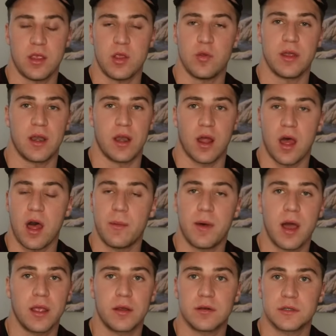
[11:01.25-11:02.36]
You did it all
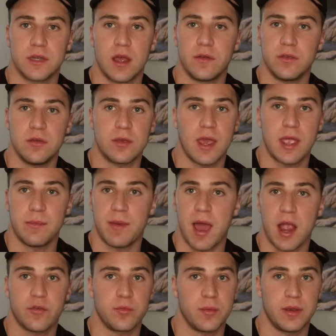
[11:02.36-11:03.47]
by yourself. You came
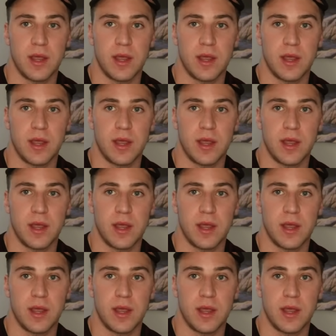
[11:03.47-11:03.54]
back from